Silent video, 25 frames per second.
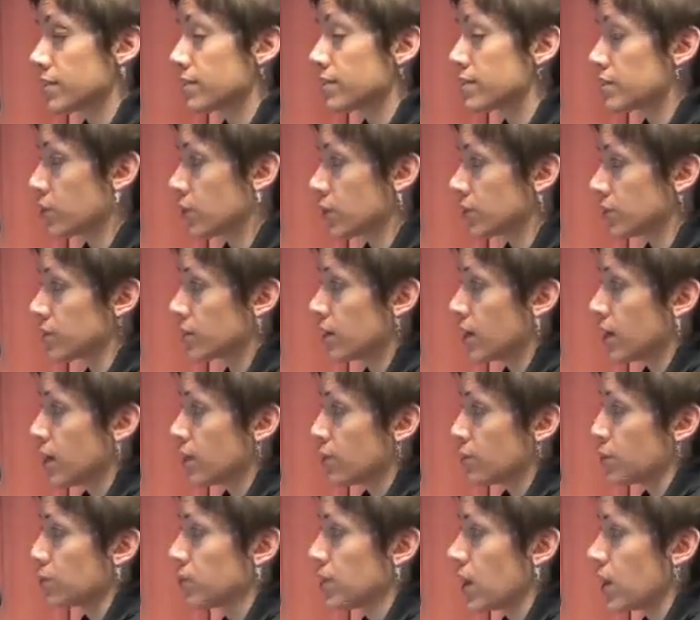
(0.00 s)
And so it's
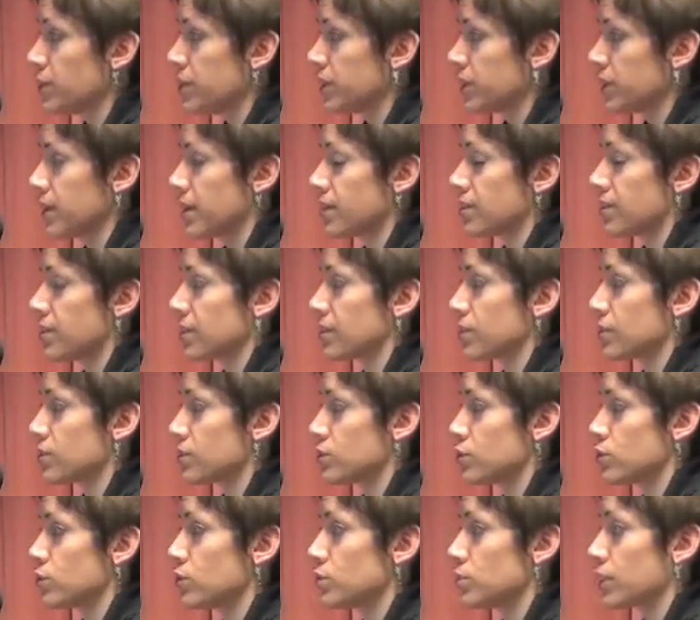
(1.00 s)
predominantly a thing
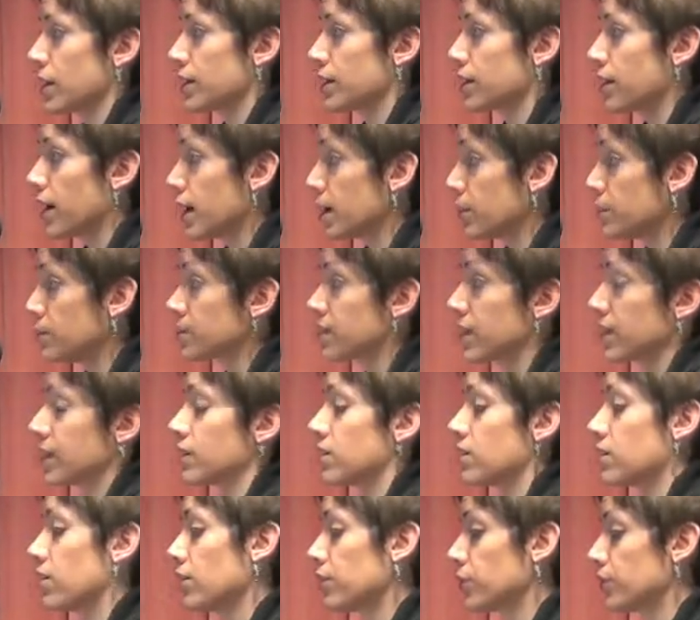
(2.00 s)
that's used by cubs. They
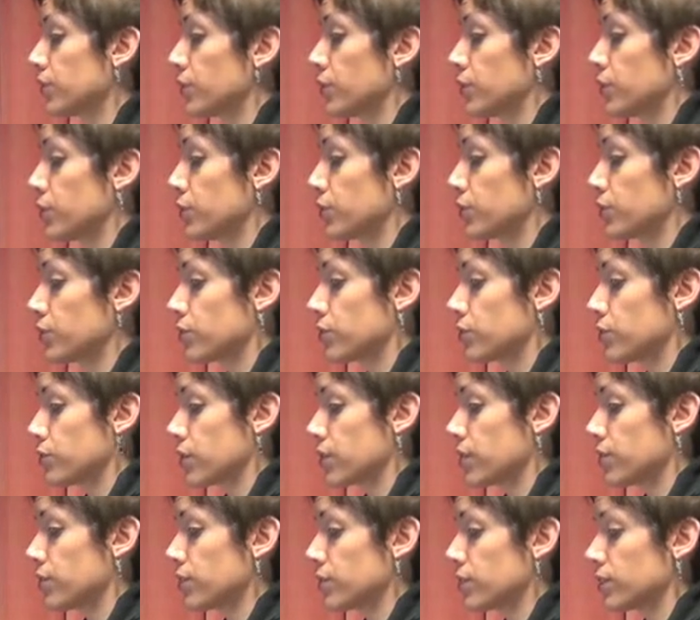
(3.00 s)
can also use the
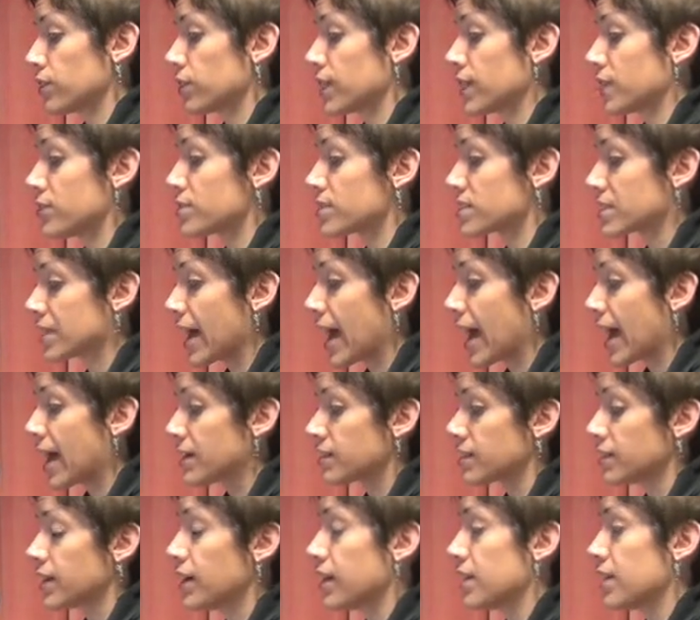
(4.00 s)
trees to leave
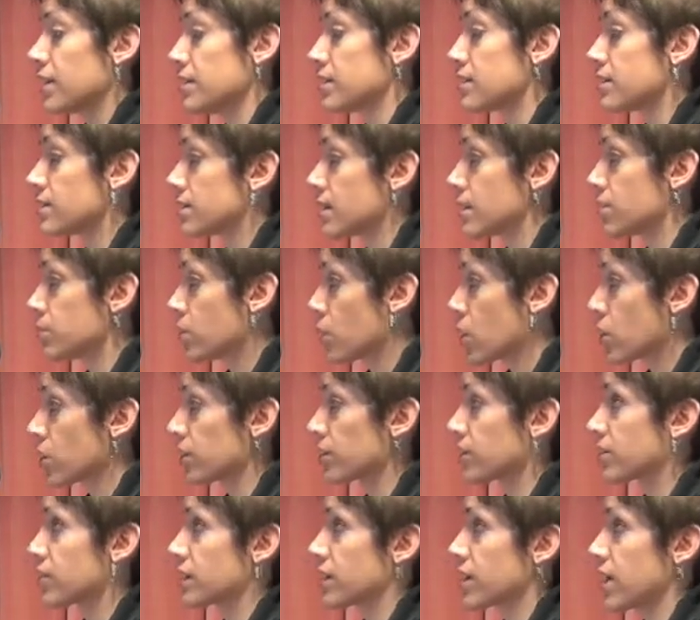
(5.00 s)
scat and scent
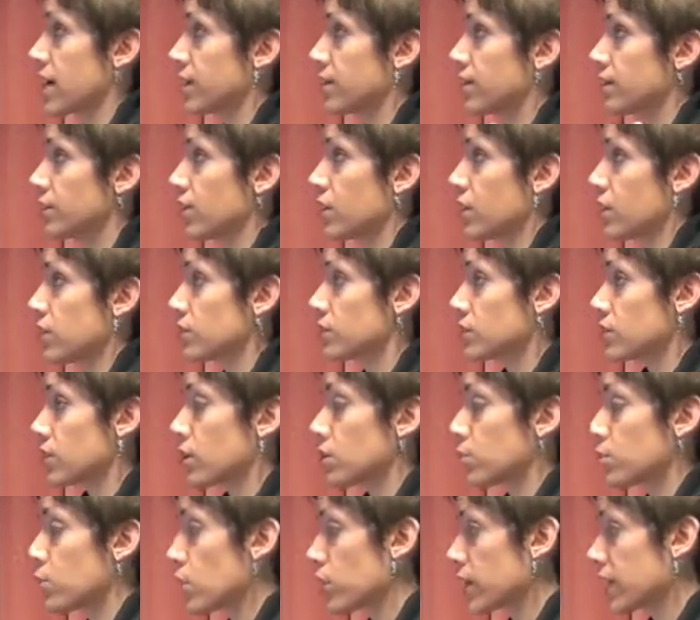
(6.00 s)
marks to kind of
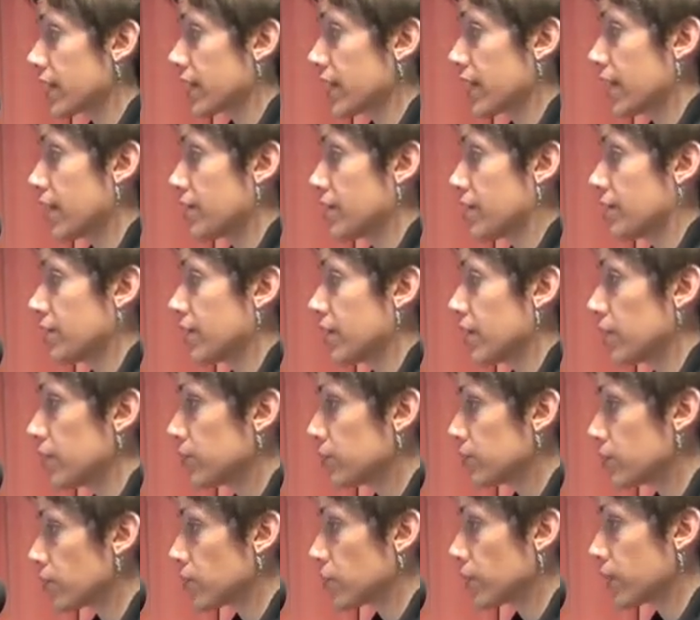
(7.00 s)
start marking out their
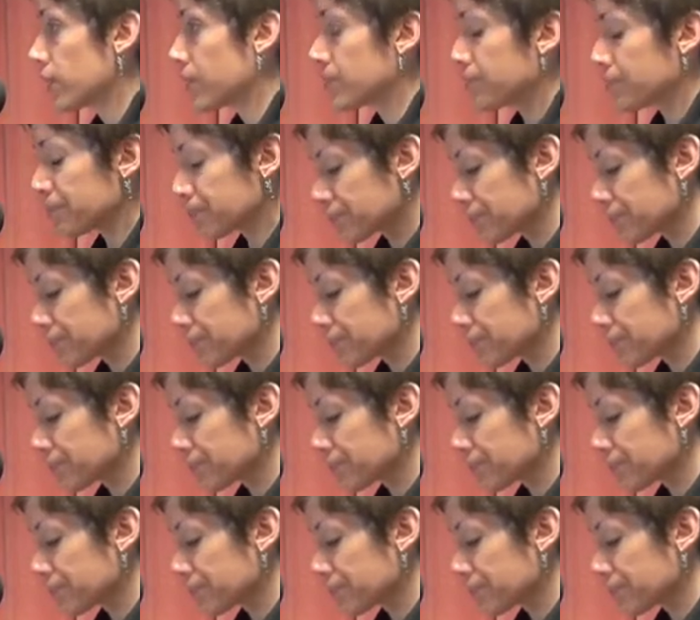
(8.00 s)
territory.